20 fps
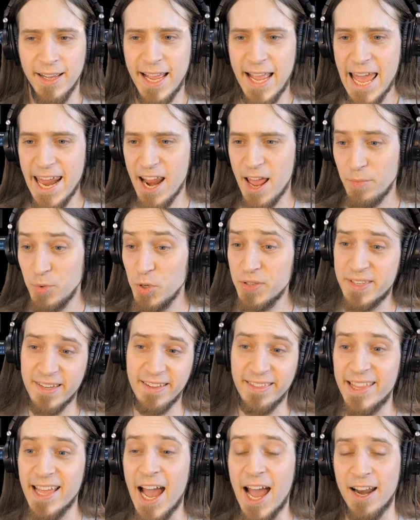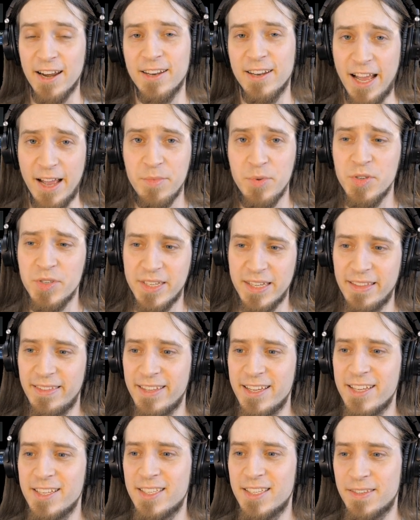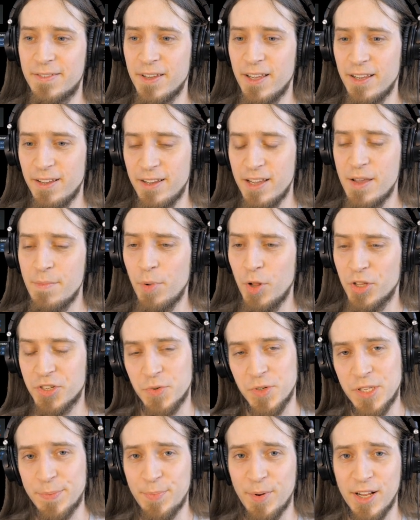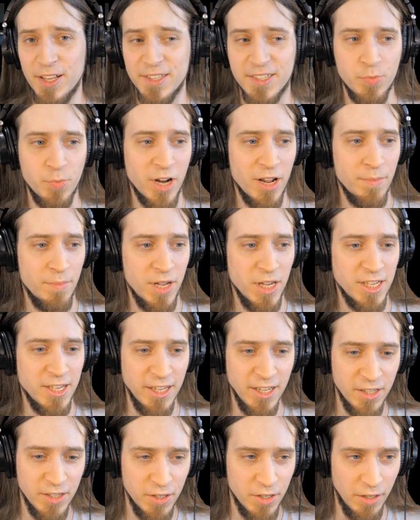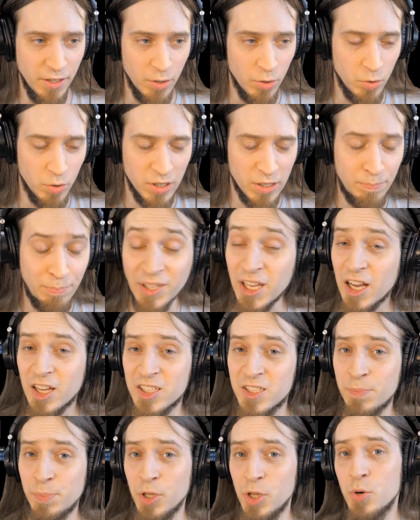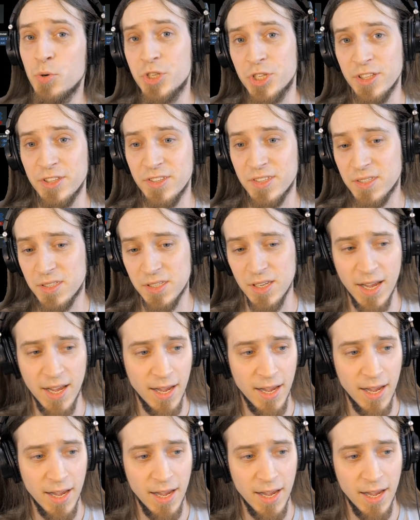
And I'm using that. I'm using this impulse response when I'm making, you know, big explosions.